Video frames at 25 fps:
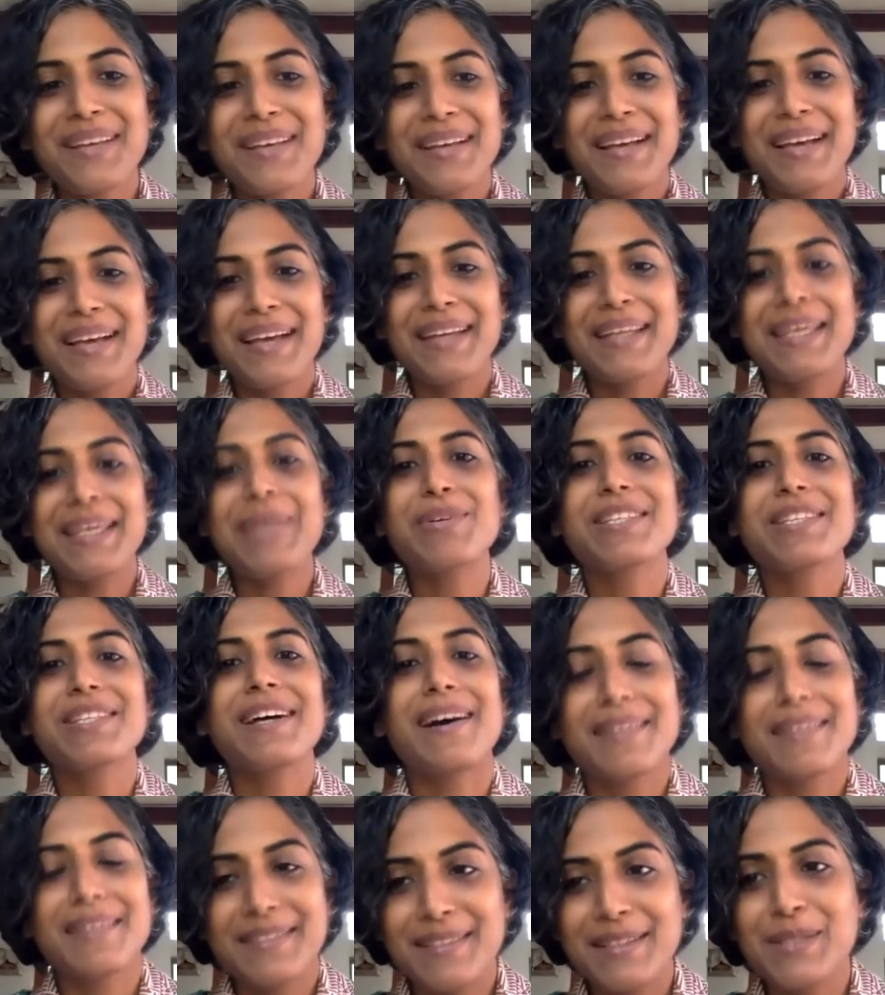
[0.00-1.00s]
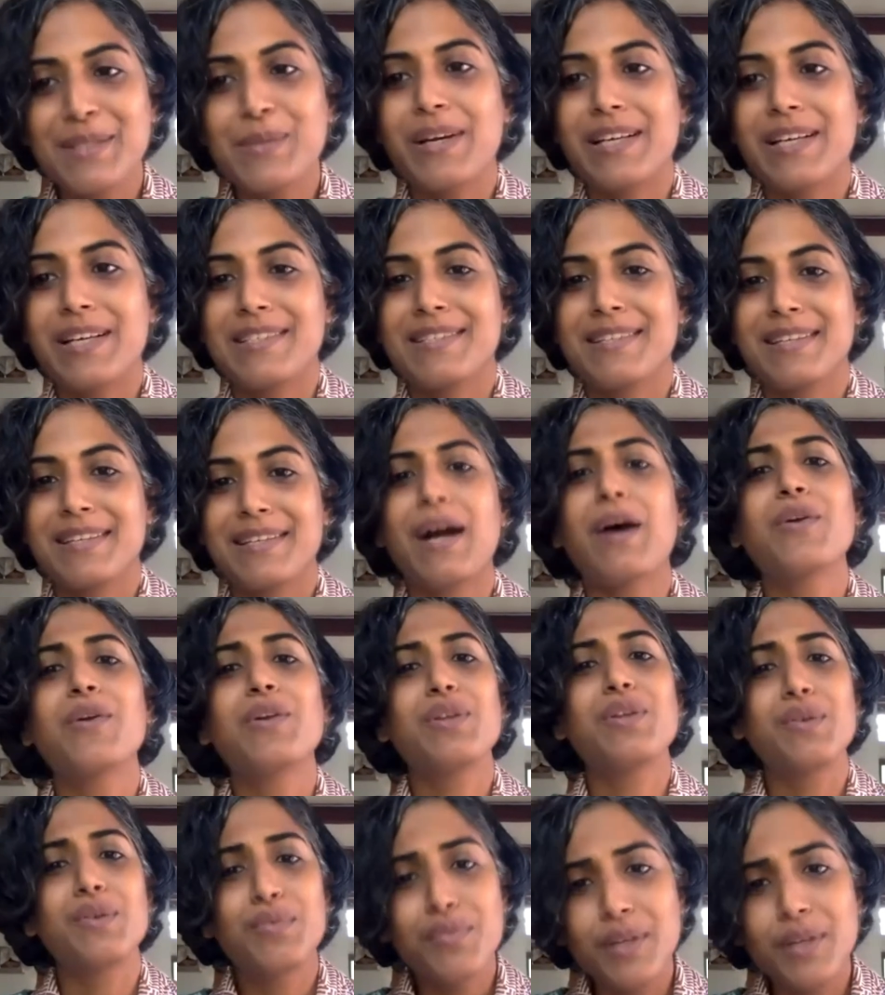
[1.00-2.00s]
and he was asked this question how do
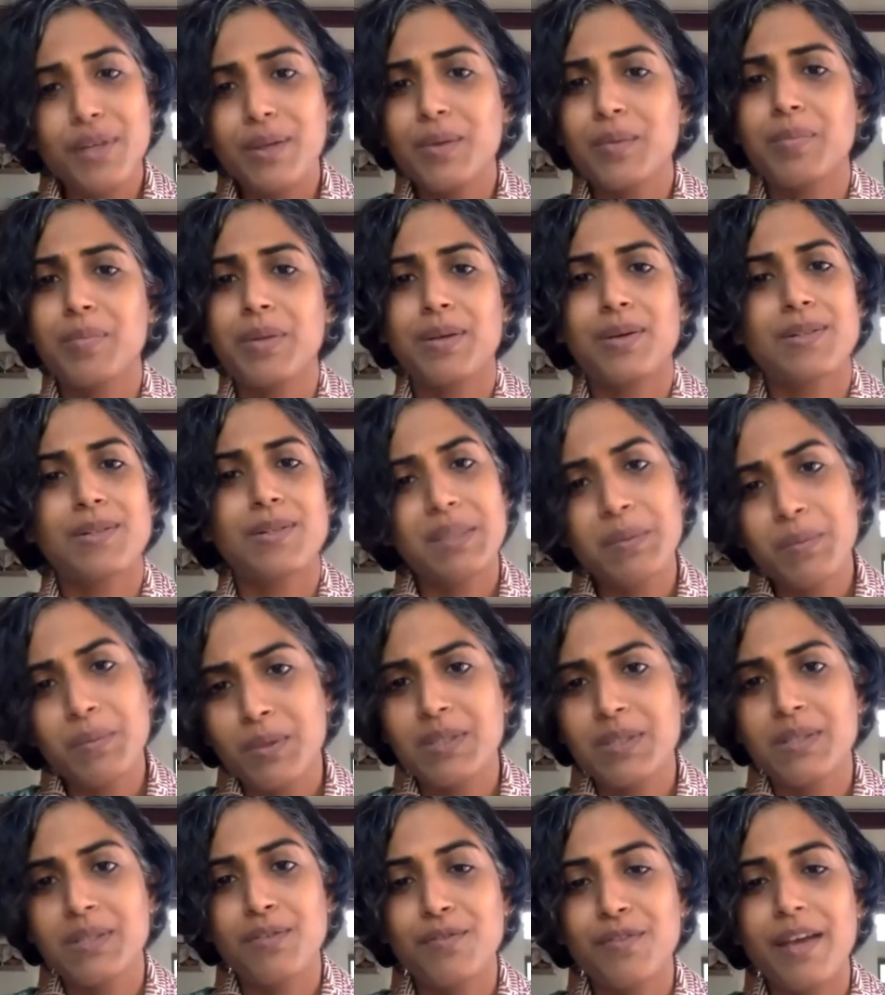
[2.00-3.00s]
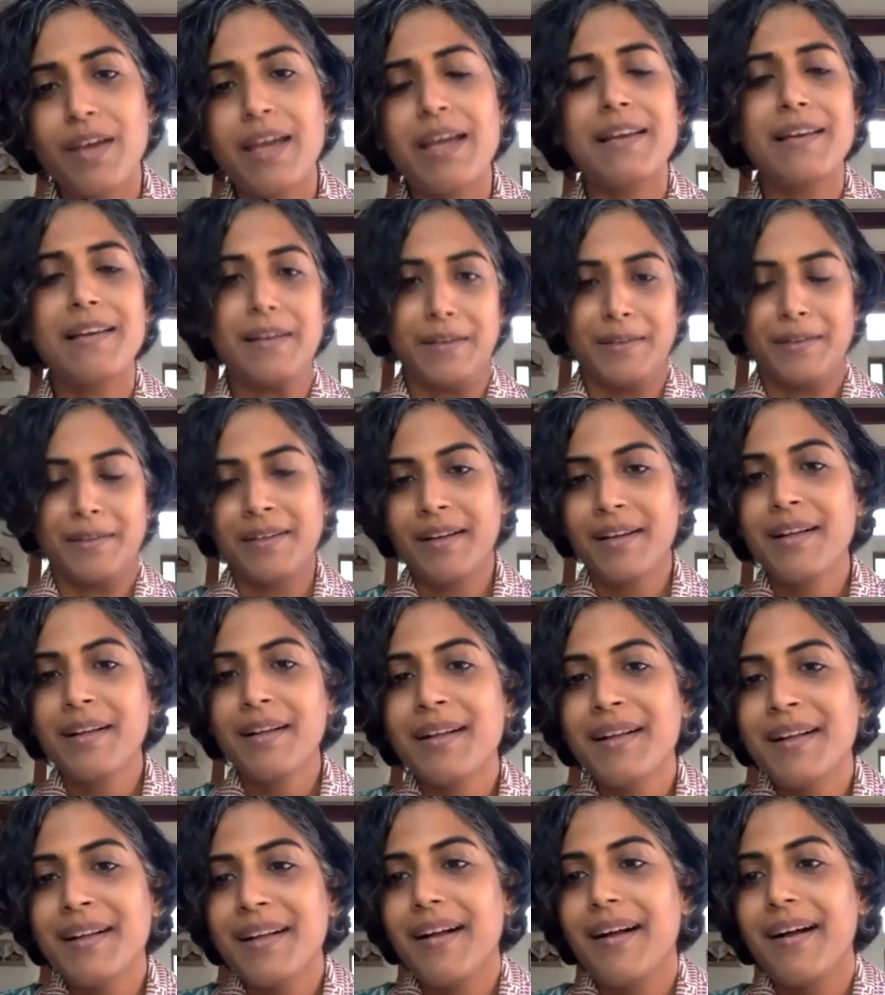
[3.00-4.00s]
you feel because it was a failure
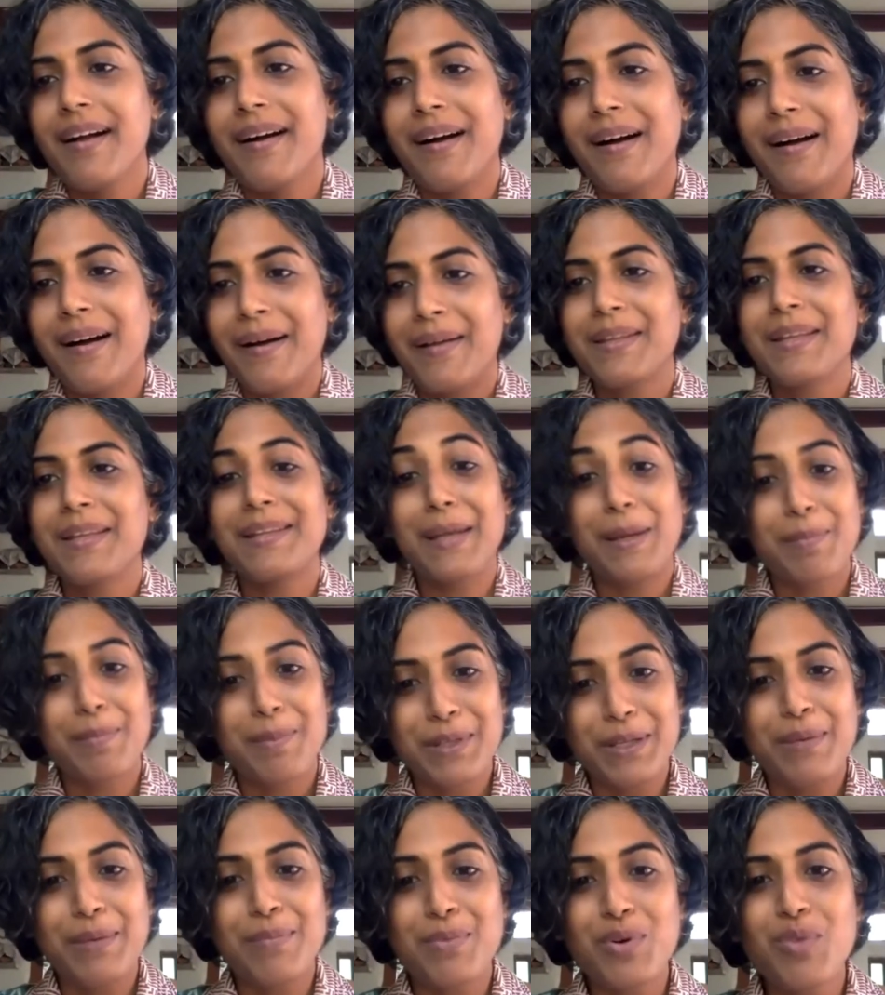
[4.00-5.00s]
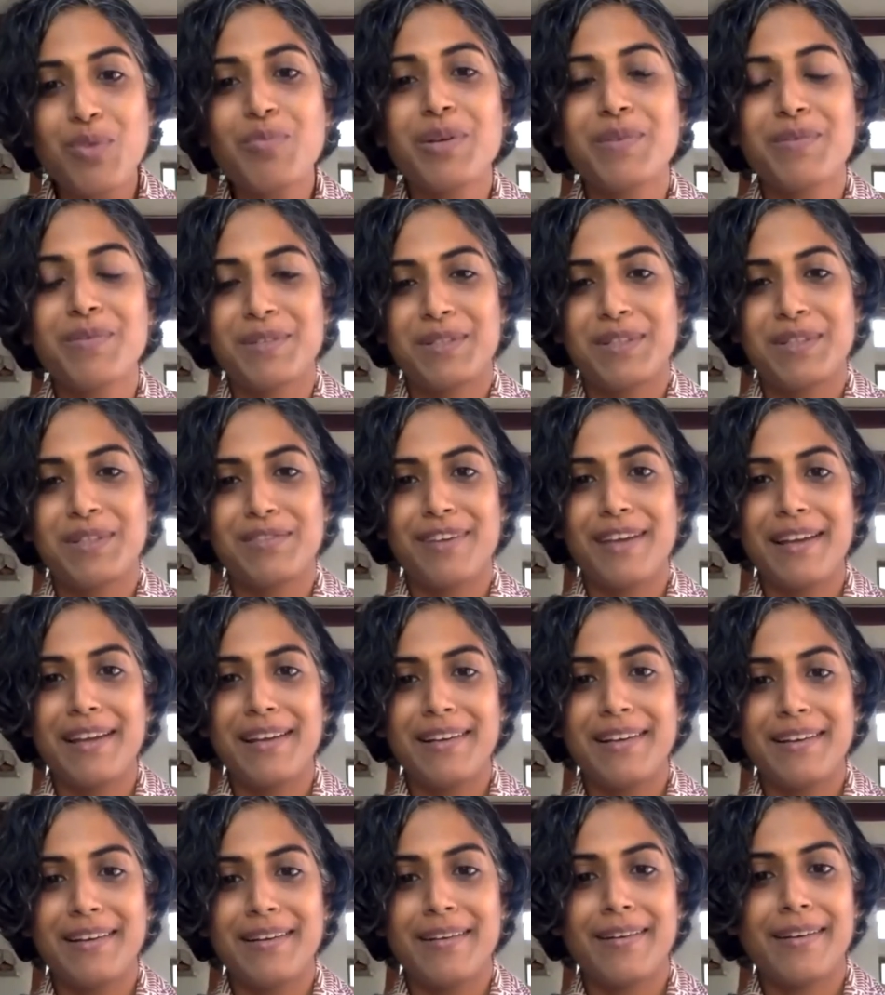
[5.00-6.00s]
uh, the Narmada movement was a
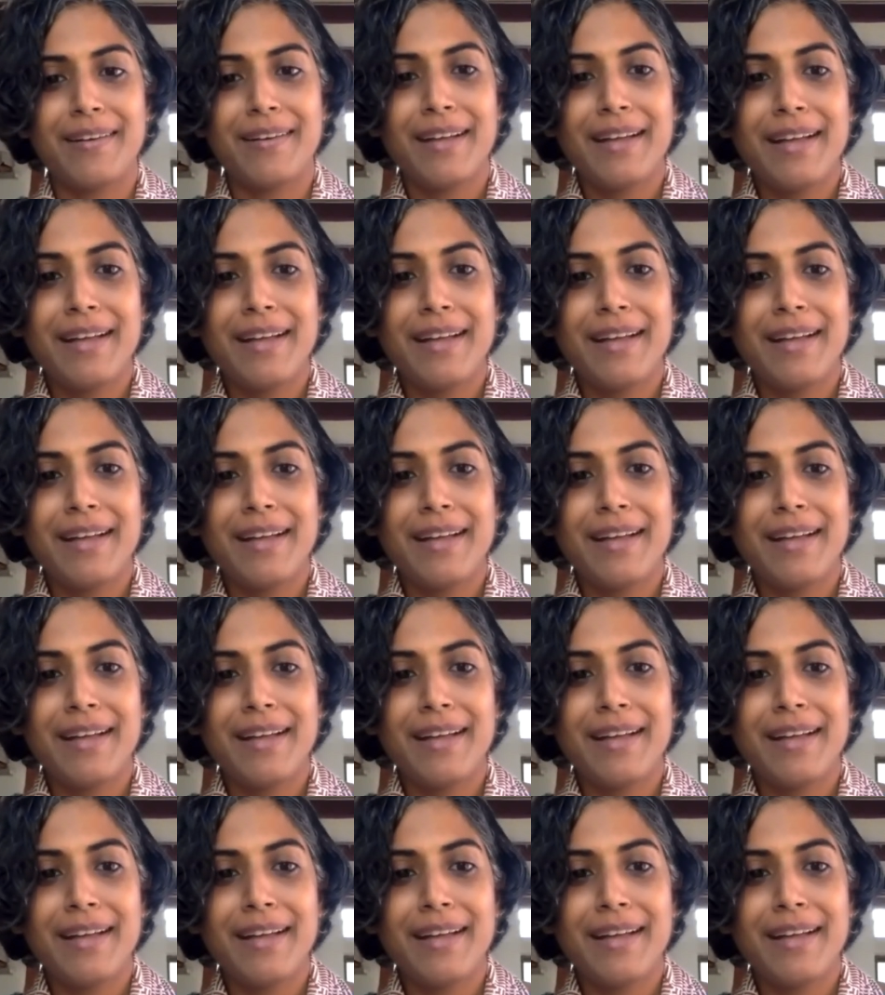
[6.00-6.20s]
failure.